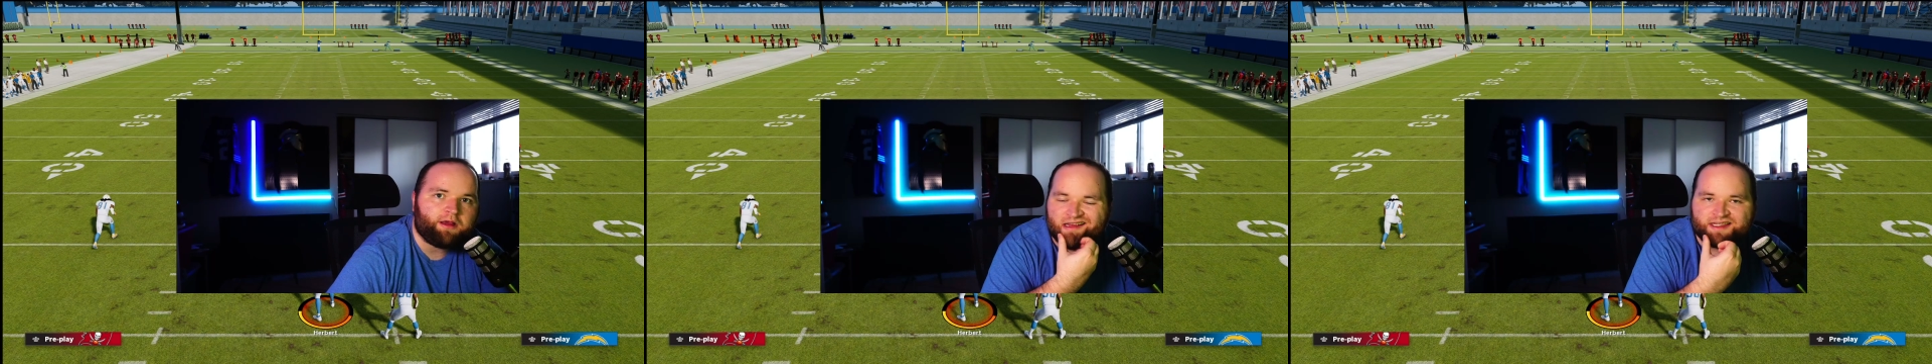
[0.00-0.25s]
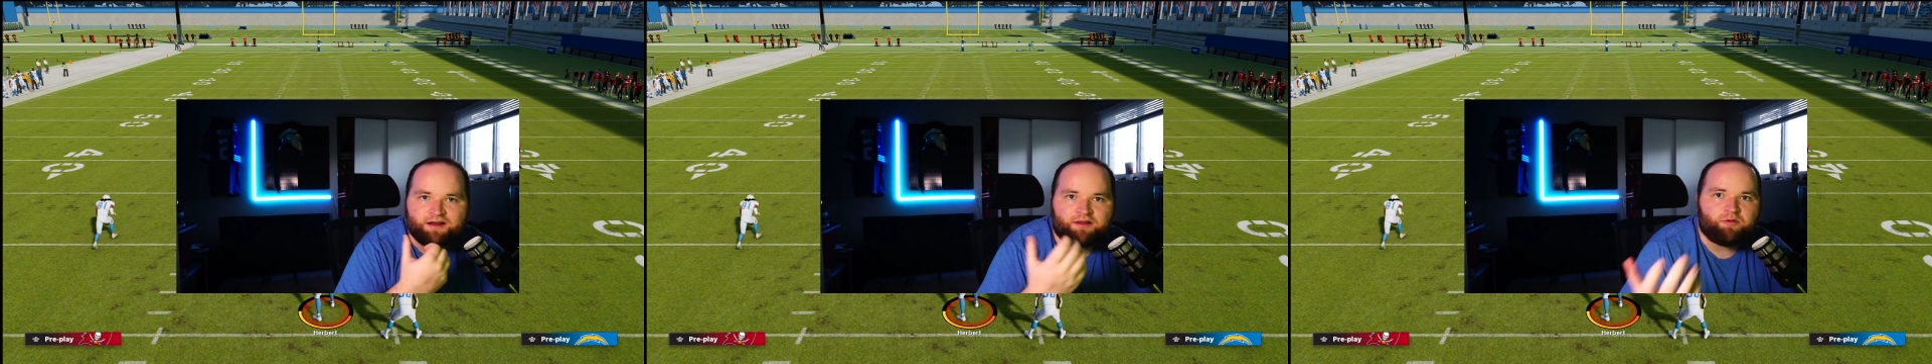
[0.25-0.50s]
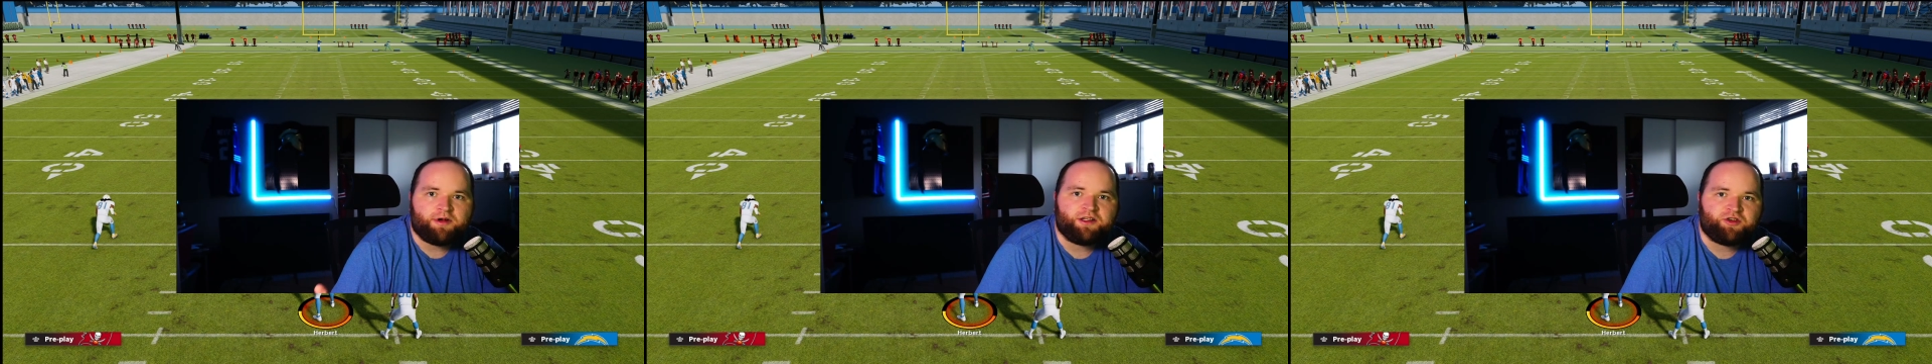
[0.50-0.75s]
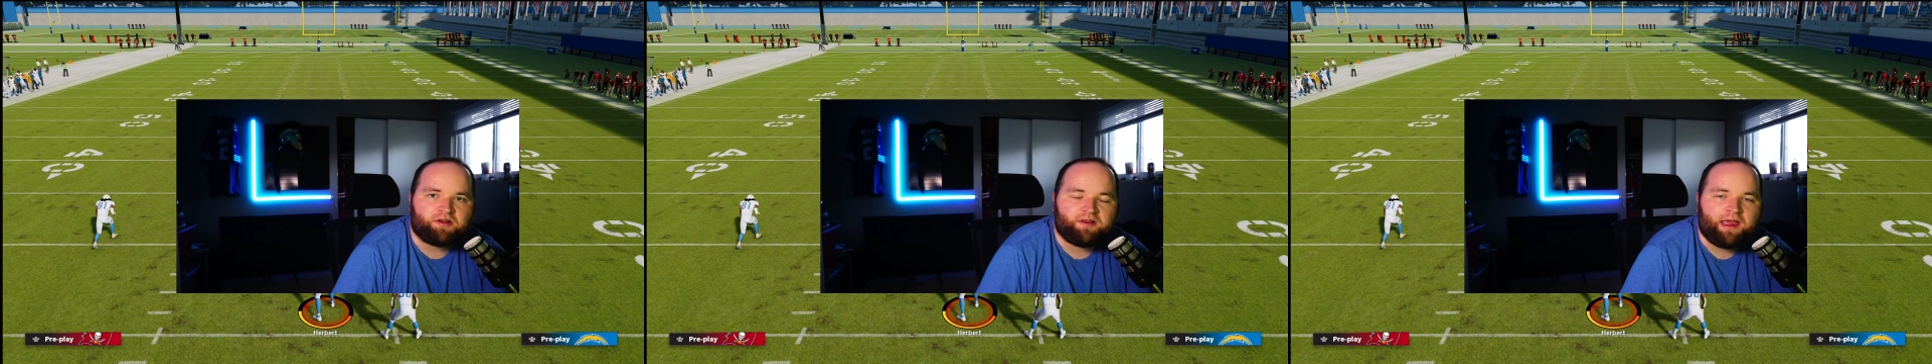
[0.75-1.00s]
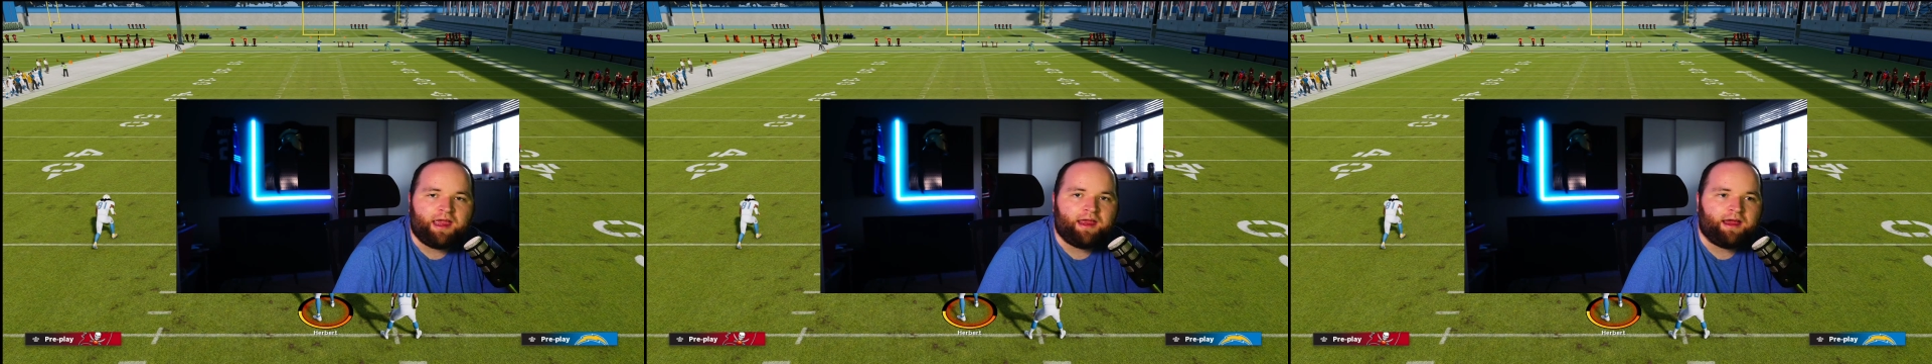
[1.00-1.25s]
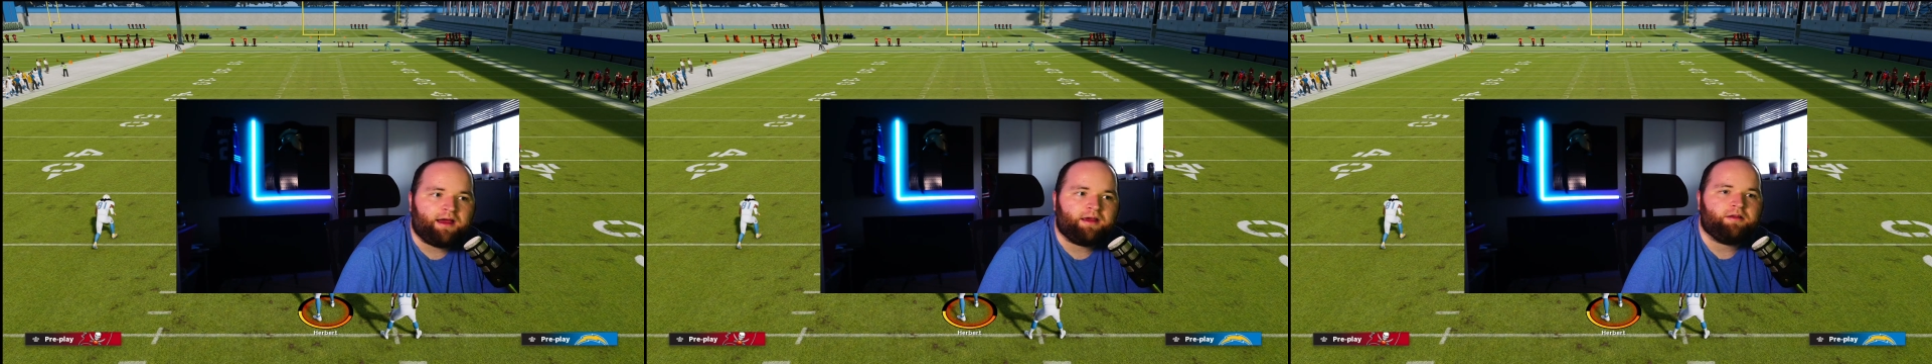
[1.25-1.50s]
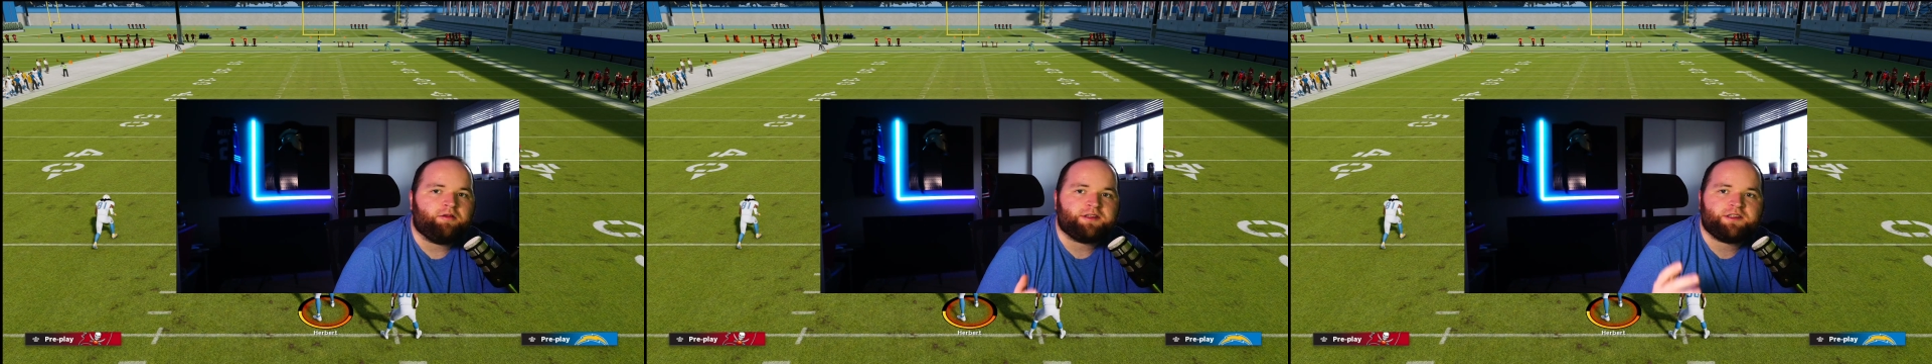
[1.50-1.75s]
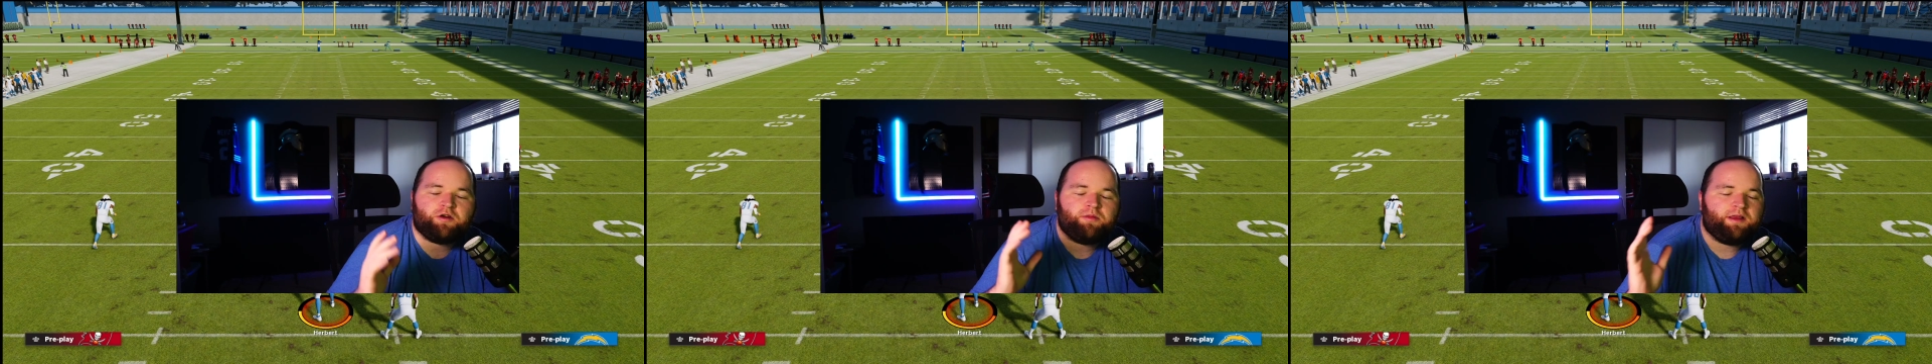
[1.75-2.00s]
That's another way to trick the AI. There's
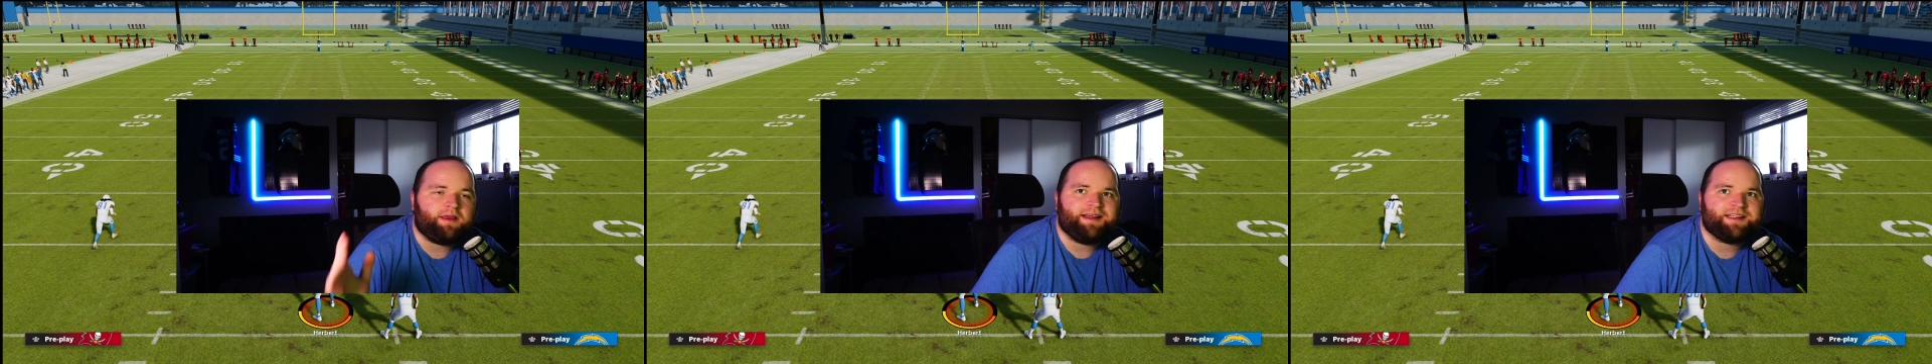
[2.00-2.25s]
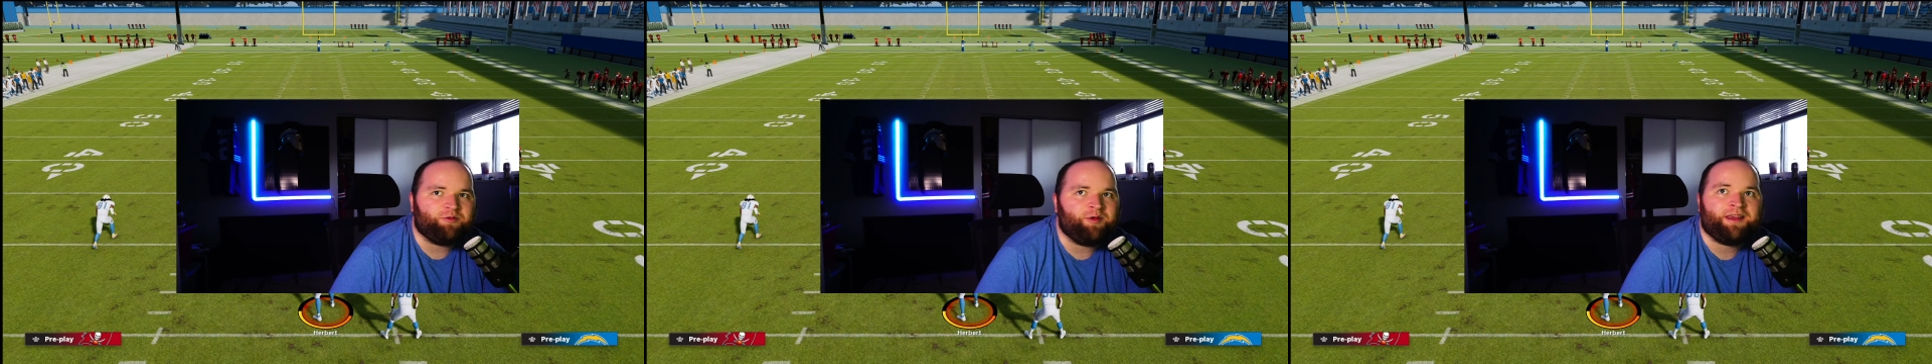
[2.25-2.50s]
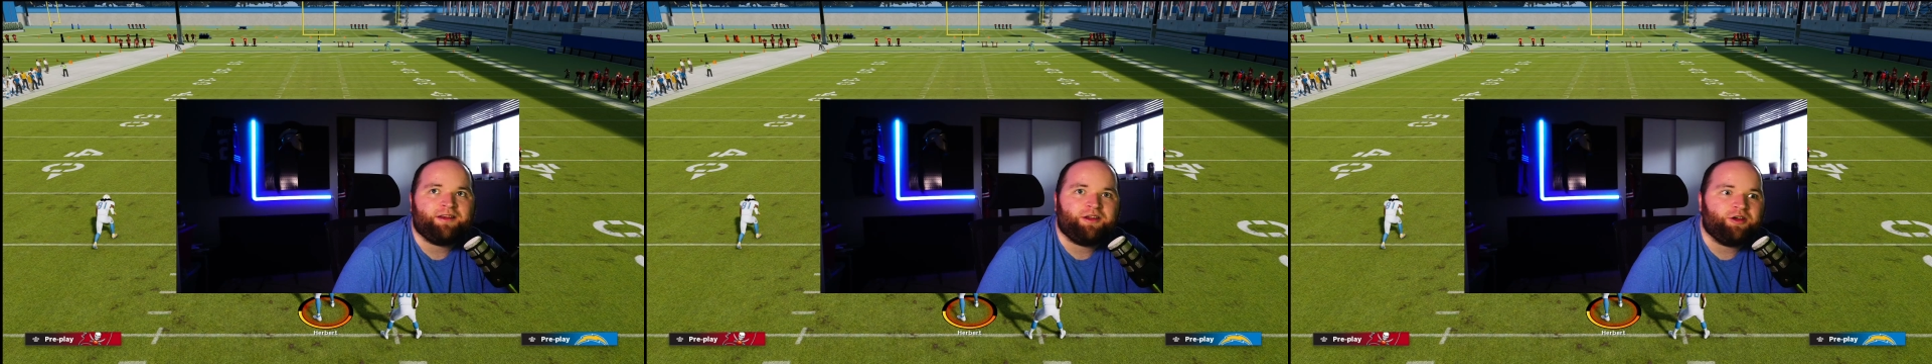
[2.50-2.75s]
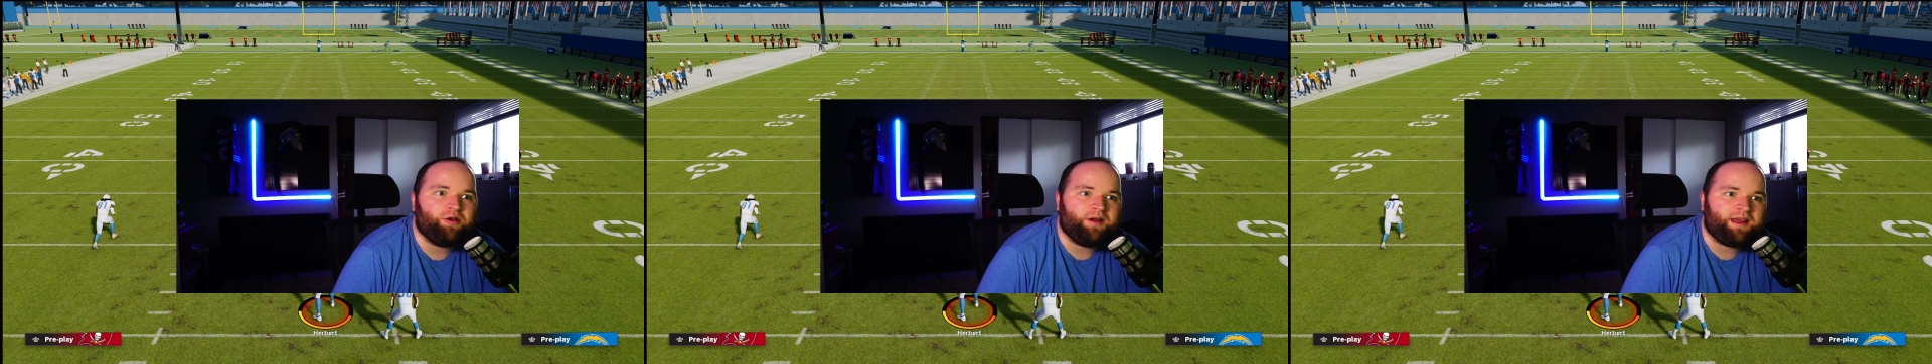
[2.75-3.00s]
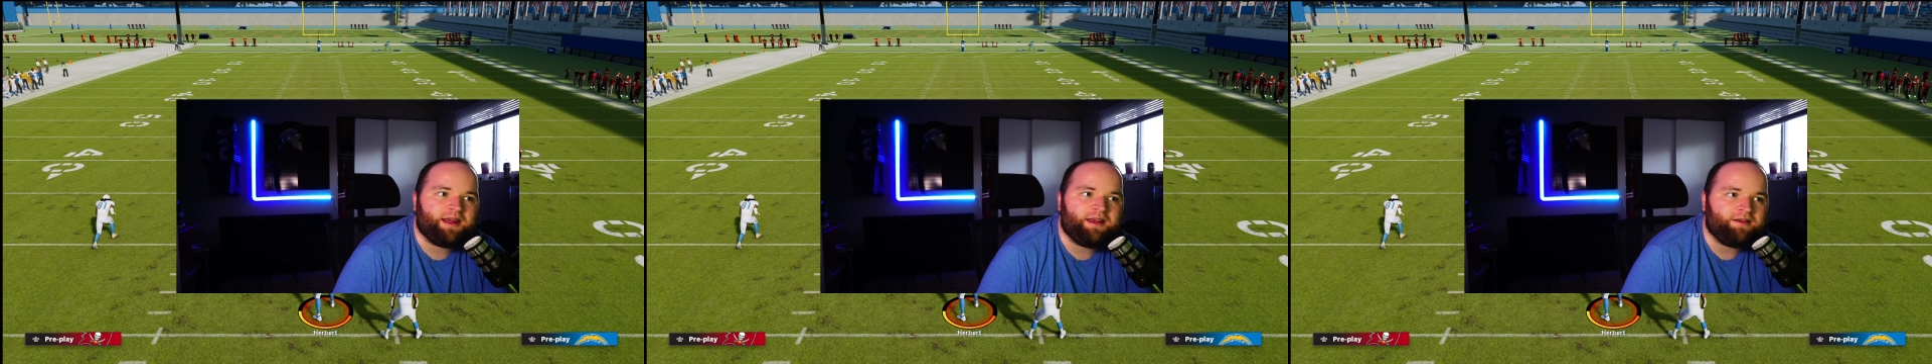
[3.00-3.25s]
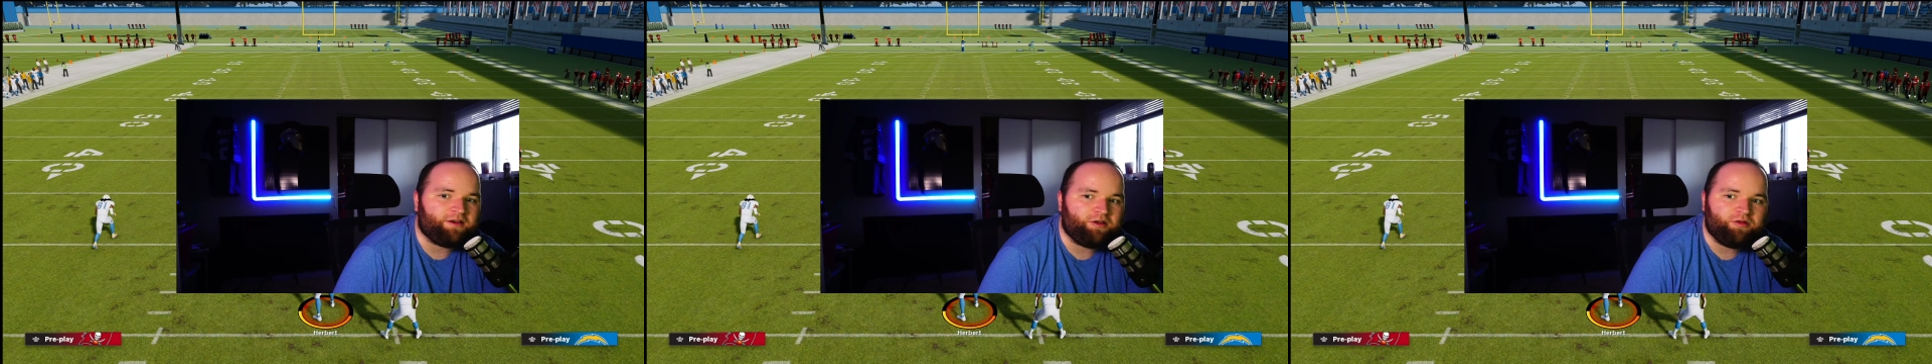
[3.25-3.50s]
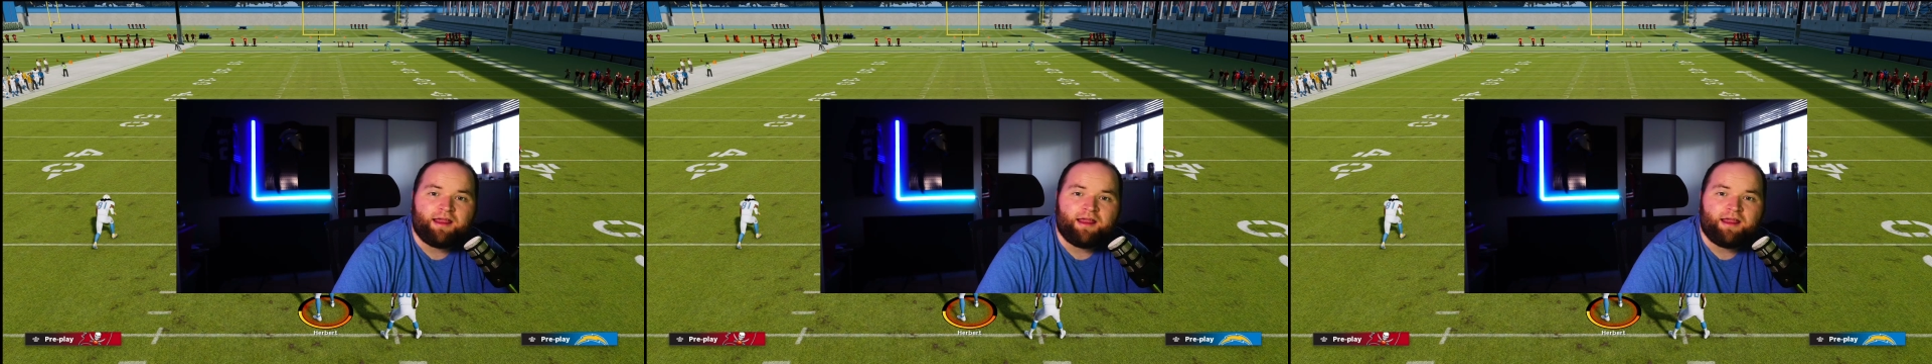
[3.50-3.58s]
so many things that we can do and get into.